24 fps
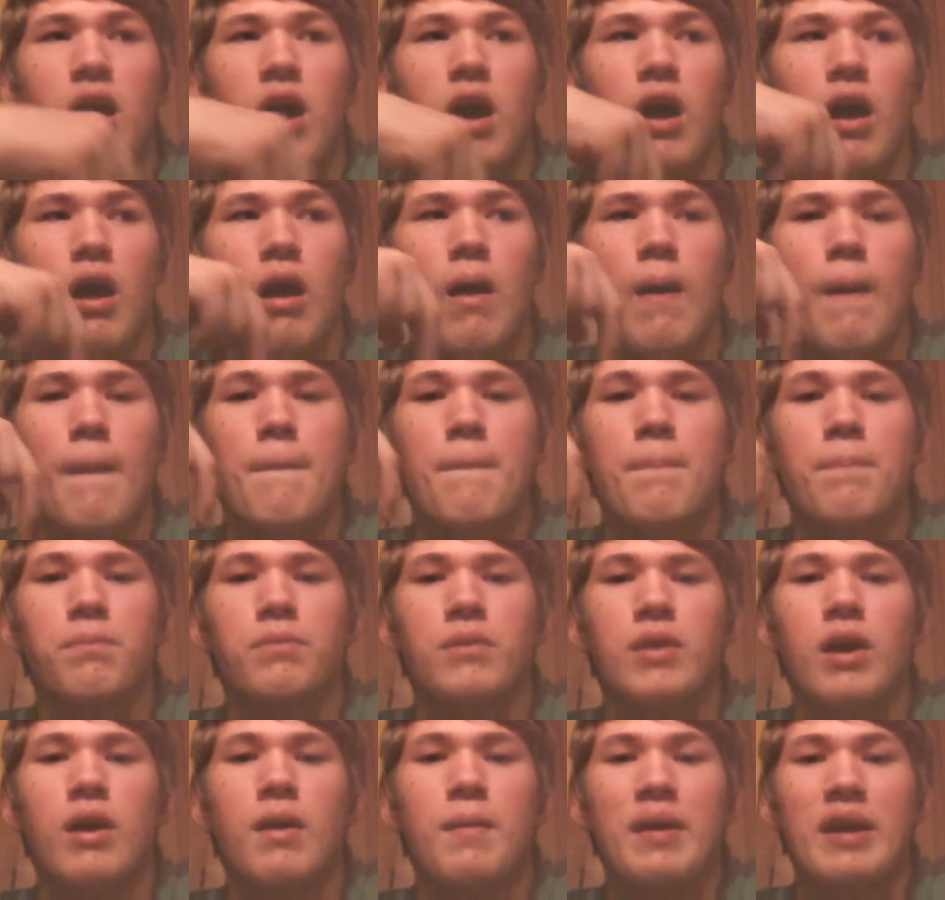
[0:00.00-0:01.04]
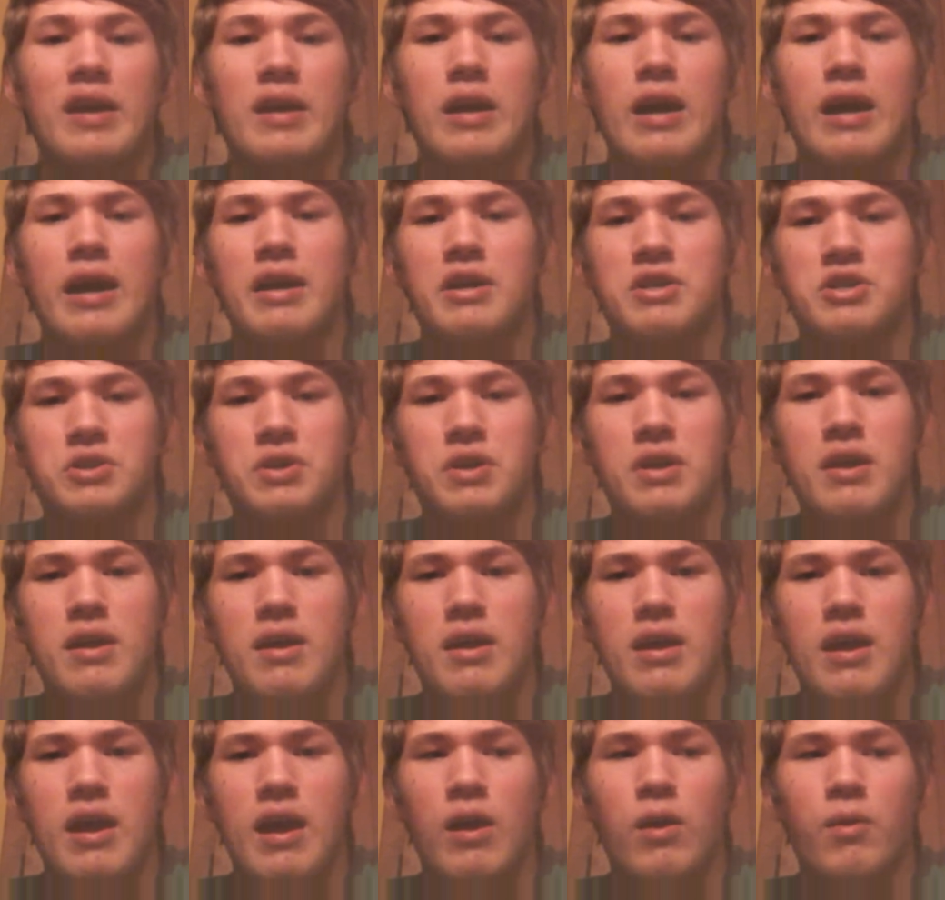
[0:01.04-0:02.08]
I
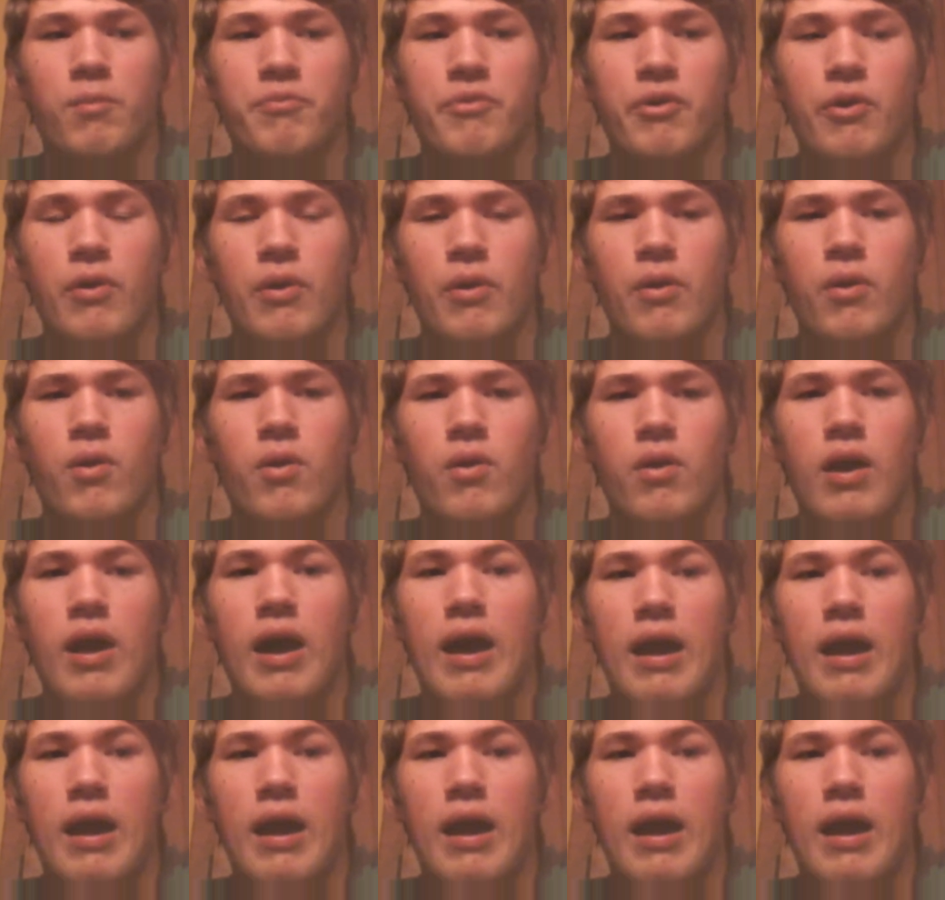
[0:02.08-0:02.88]
actually helped her.